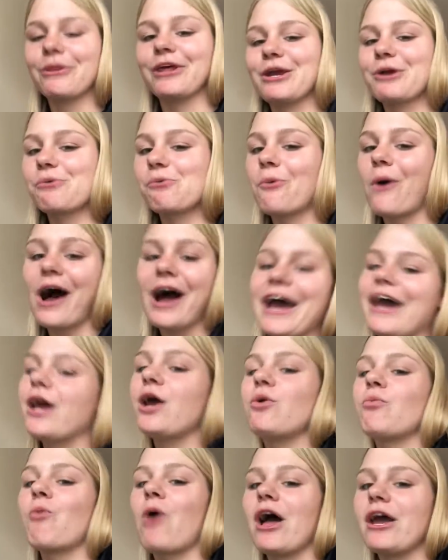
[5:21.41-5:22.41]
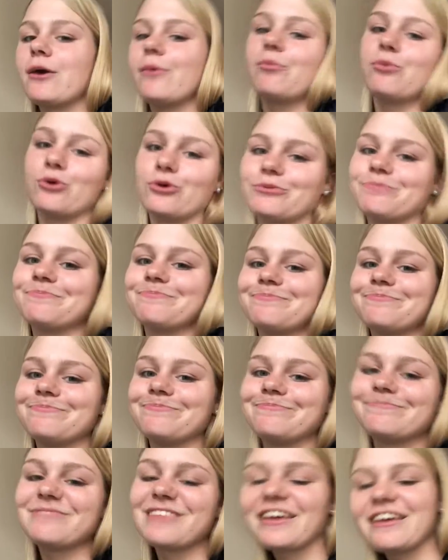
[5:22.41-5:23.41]
Like why a bull?
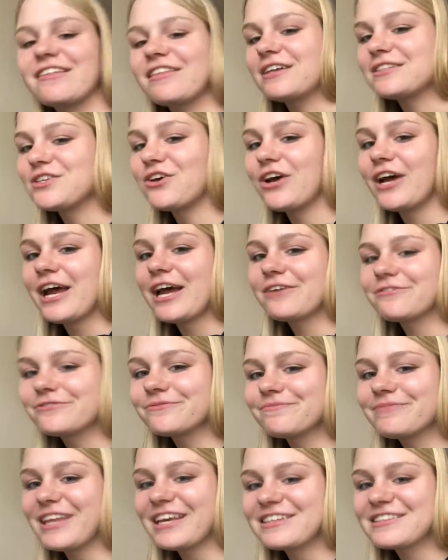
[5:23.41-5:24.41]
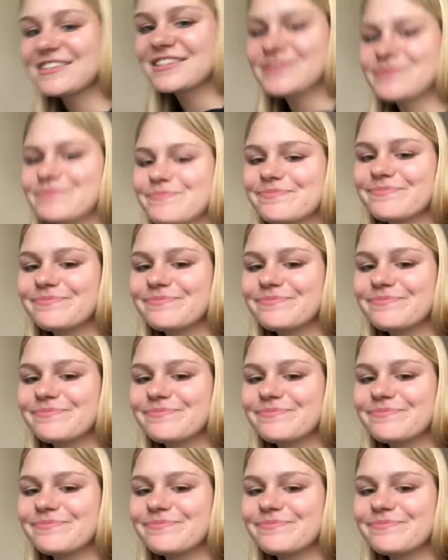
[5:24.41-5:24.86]
And that's all I have. Thanks.